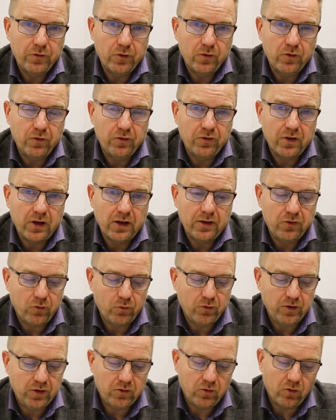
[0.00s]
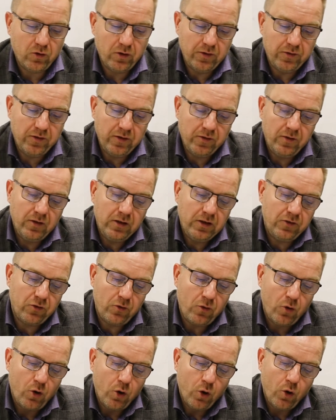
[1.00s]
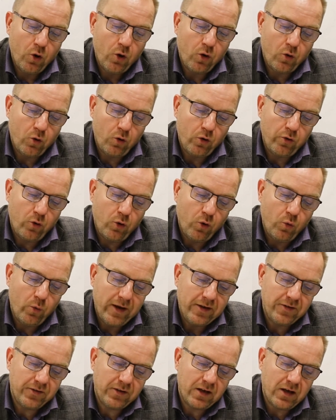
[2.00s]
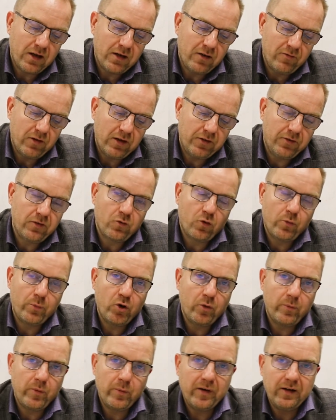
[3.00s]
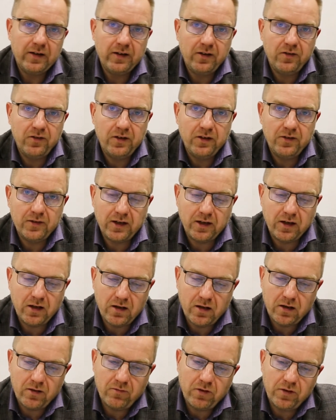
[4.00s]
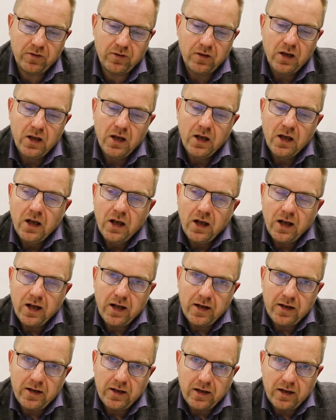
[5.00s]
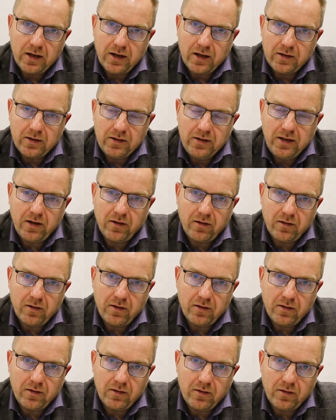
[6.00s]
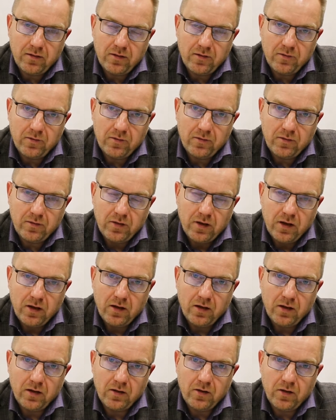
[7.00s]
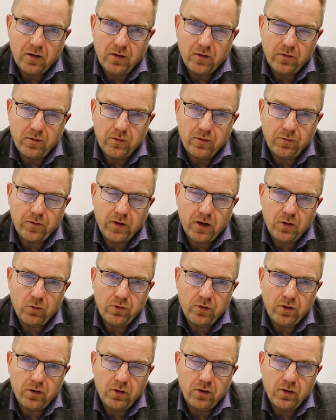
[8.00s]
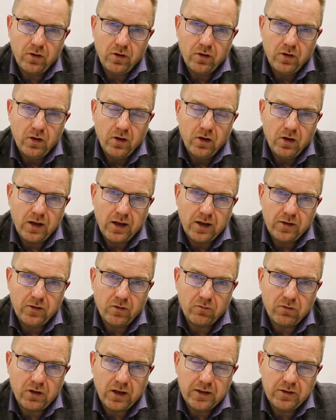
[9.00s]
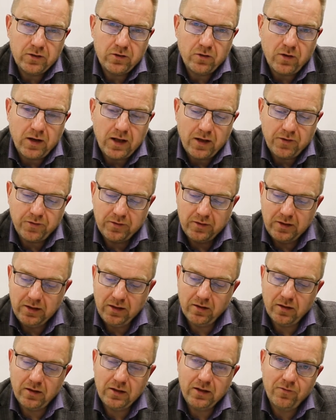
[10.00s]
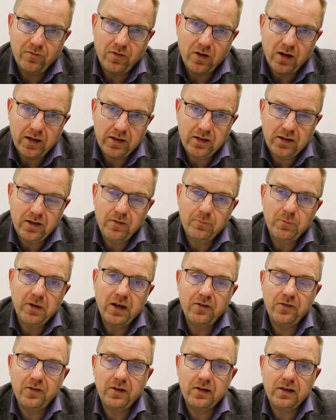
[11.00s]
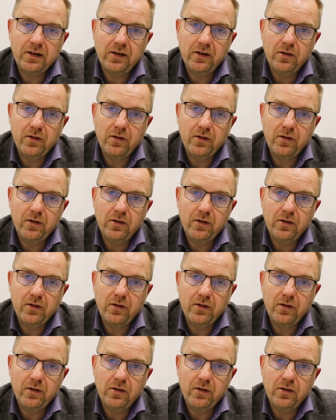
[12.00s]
the site. So it's called OS Canvas, so operating system canvas. And there the founder and the writer has divided basically the